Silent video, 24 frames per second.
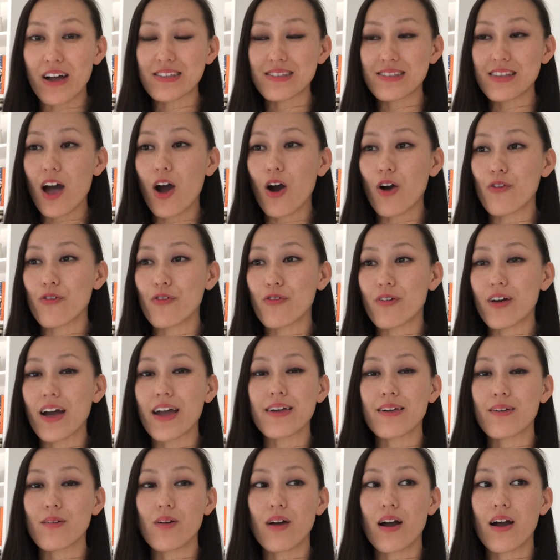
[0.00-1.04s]
itself.
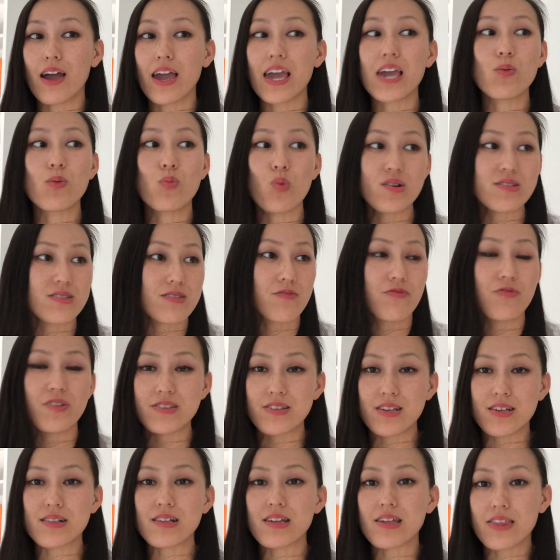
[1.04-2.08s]
He wasn't
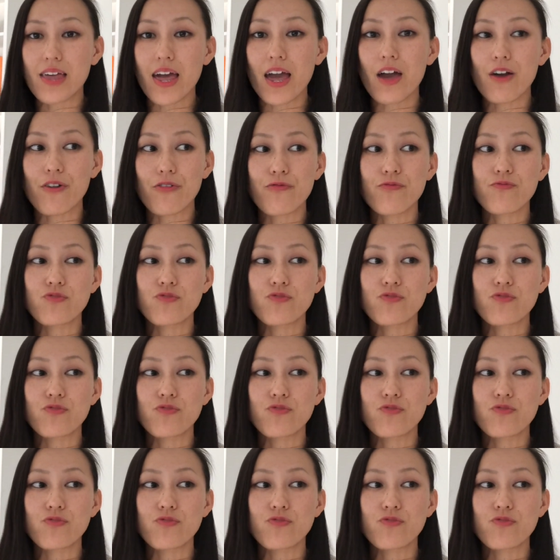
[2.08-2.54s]
physically there